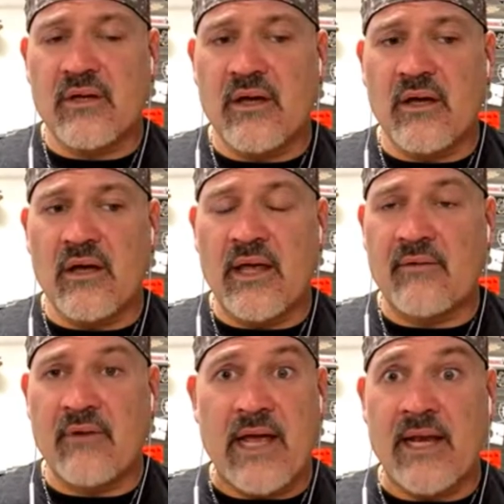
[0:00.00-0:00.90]
uh,
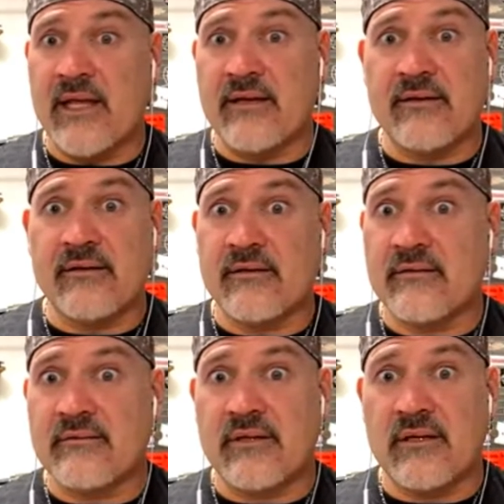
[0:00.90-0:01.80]
and ran into
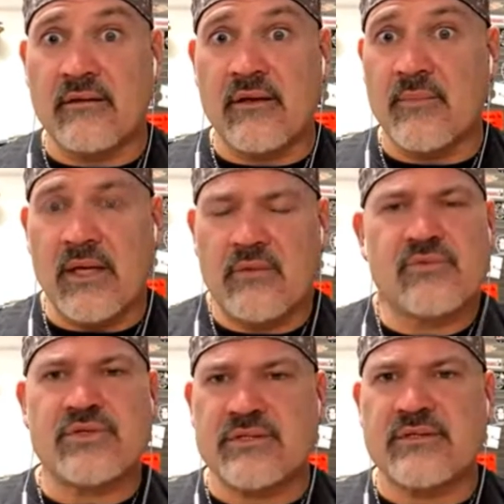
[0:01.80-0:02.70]
you know i mean it
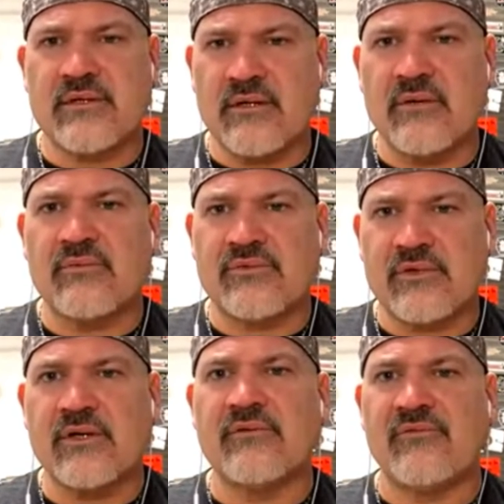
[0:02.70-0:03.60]
was just uh it was
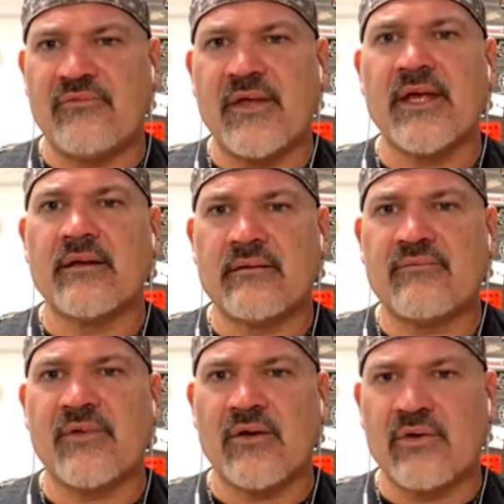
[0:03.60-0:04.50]
a good fit
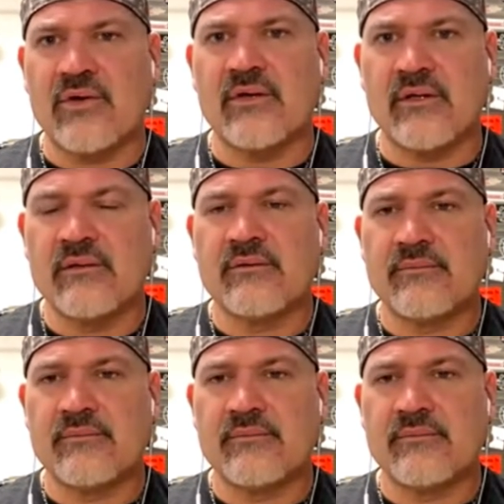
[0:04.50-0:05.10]
felt good